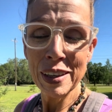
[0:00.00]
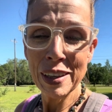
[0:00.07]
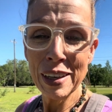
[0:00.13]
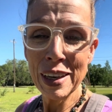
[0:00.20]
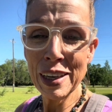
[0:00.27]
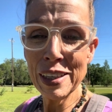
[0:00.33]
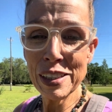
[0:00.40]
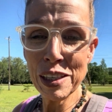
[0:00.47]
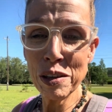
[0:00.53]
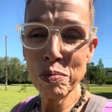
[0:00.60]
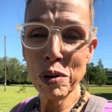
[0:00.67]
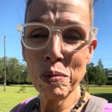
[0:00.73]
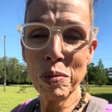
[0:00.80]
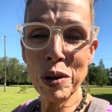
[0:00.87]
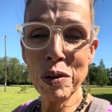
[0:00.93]
and it's gonna be
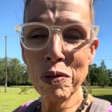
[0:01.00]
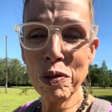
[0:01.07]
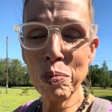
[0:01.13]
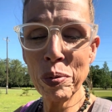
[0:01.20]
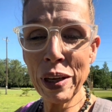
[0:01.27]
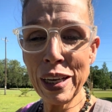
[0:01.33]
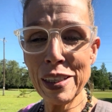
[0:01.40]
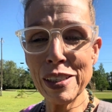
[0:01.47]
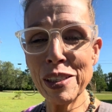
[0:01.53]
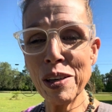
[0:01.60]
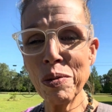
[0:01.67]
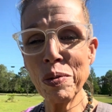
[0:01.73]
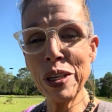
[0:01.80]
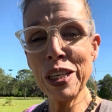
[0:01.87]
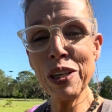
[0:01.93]
a beautiful place. So
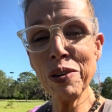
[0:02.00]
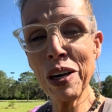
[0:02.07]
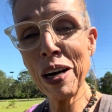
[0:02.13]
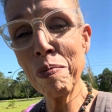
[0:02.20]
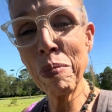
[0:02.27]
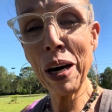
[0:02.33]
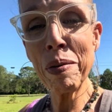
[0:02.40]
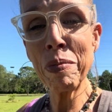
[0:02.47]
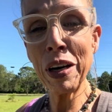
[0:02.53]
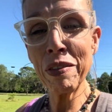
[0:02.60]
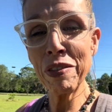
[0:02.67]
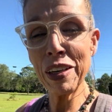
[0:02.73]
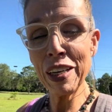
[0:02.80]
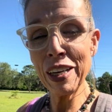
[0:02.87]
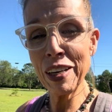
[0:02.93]
when you come by my
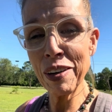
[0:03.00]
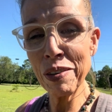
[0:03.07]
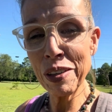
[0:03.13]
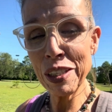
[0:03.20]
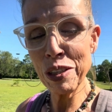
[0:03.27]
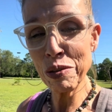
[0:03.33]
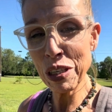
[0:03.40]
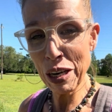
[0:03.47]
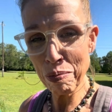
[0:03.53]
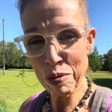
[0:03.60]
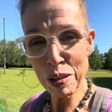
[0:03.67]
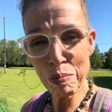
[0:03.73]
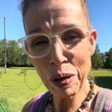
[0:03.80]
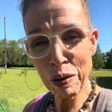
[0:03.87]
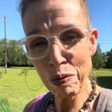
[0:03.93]
video and you tap
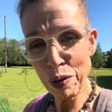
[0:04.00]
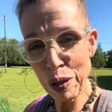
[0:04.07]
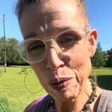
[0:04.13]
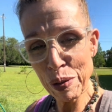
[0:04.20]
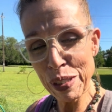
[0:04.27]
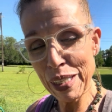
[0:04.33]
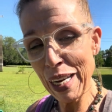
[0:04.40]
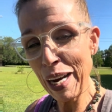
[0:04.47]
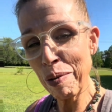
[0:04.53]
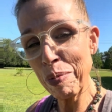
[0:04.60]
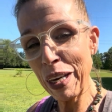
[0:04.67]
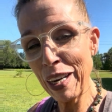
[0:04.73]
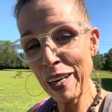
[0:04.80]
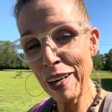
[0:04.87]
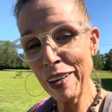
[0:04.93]
into my frequency, I'll
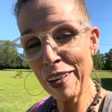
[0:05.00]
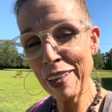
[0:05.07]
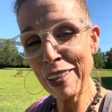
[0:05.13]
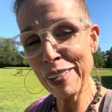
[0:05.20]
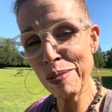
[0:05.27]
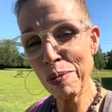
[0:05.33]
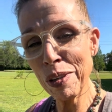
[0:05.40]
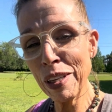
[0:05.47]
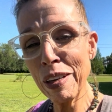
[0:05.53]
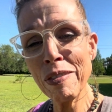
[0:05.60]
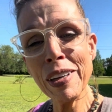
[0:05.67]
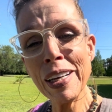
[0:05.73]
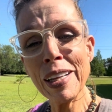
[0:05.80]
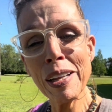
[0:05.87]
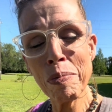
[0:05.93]
be here because we're
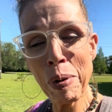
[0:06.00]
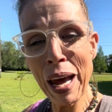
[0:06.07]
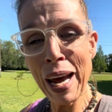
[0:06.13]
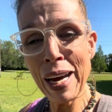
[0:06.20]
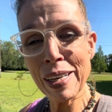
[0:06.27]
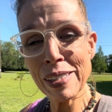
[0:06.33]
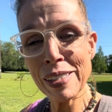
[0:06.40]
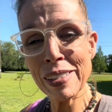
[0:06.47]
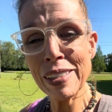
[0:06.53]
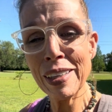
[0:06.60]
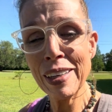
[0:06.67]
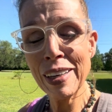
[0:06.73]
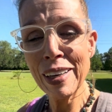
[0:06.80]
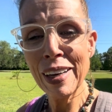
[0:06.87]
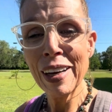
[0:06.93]
living in the past,
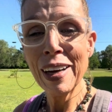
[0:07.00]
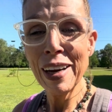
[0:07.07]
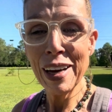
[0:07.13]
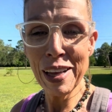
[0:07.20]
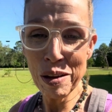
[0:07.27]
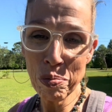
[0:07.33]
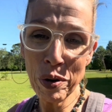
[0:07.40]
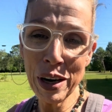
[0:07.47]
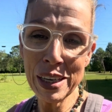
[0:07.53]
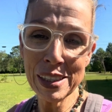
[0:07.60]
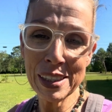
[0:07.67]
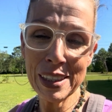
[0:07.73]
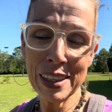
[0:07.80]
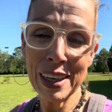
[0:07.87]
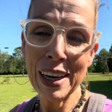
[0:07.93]
in the
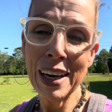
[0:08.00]
present,